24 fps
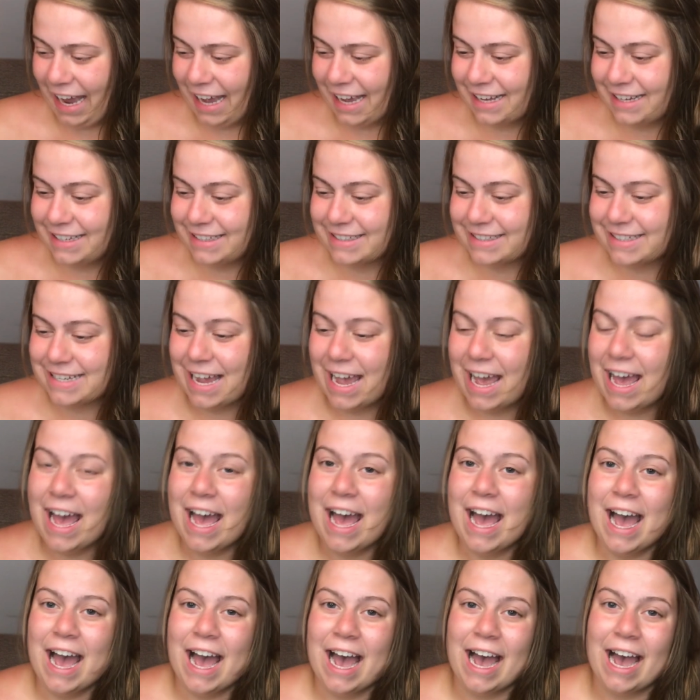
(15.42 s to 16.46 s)
And
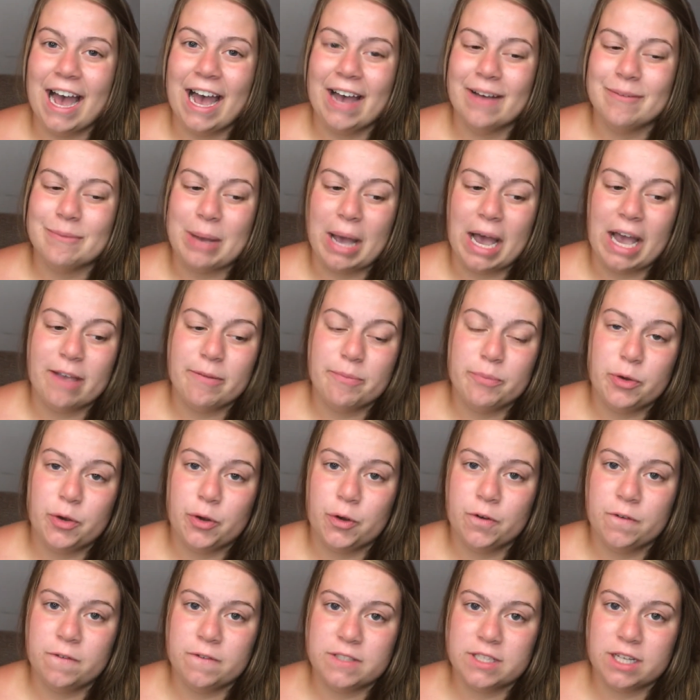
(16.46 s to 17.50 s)
I
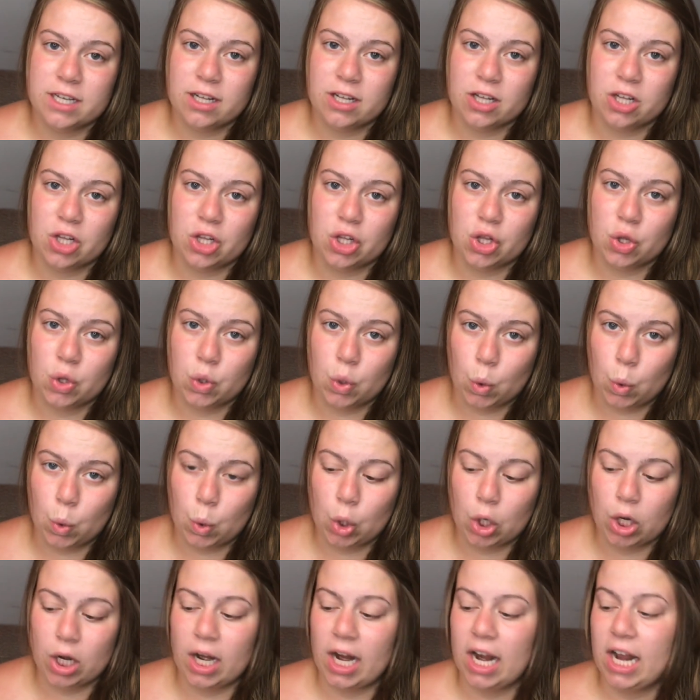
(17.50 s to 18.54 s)
moved
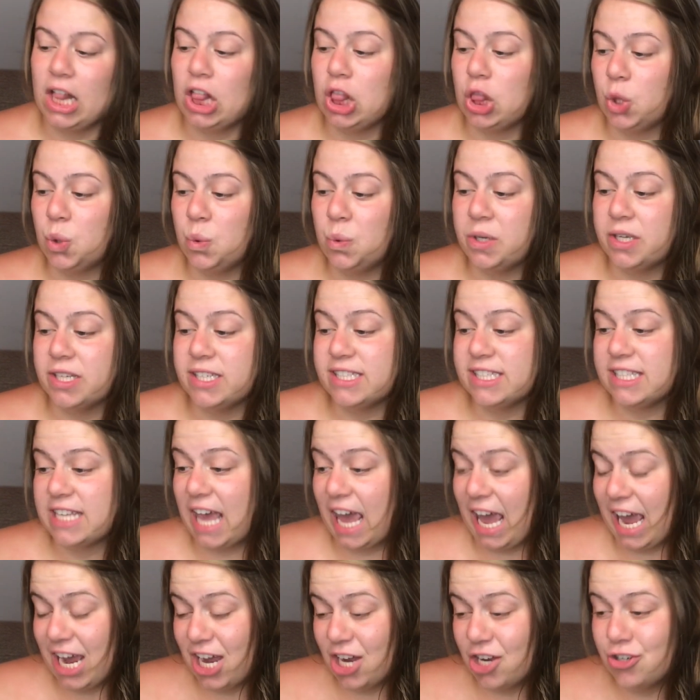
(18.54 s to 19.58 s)
Lore and Luca's
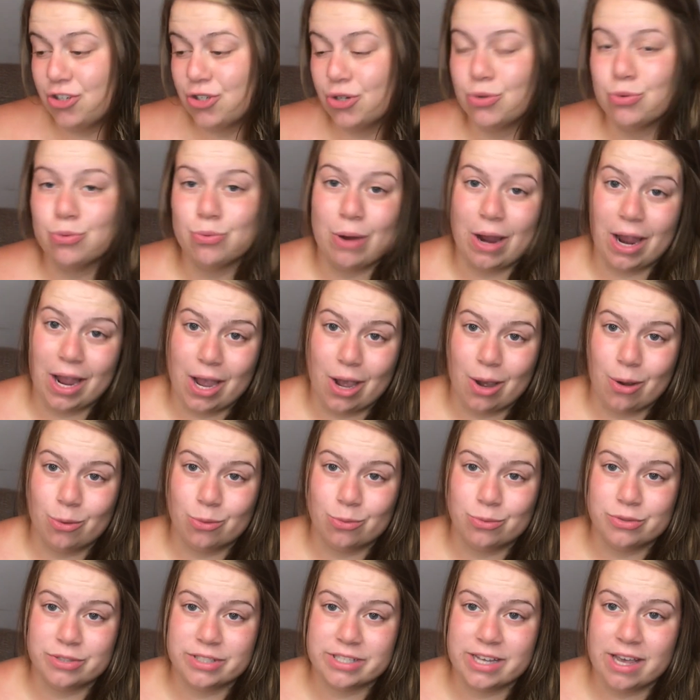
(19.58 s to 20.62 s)
cage
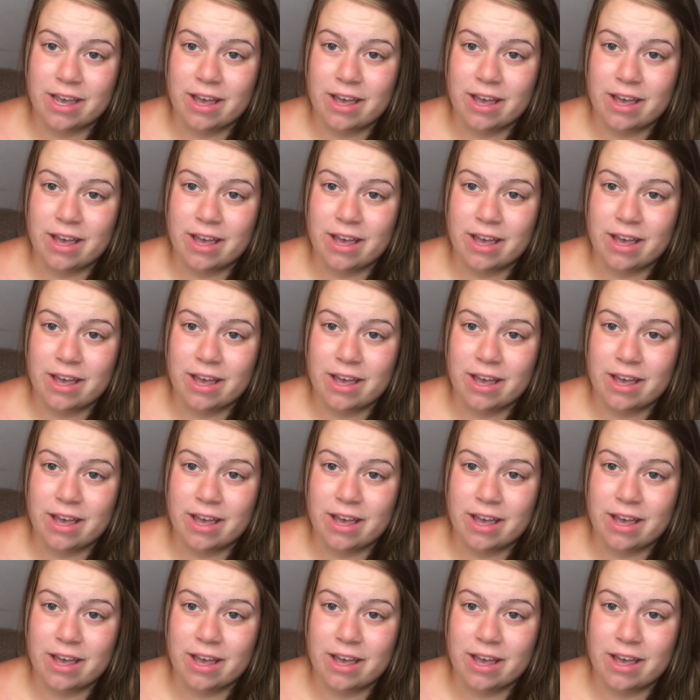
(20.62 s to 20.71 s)
around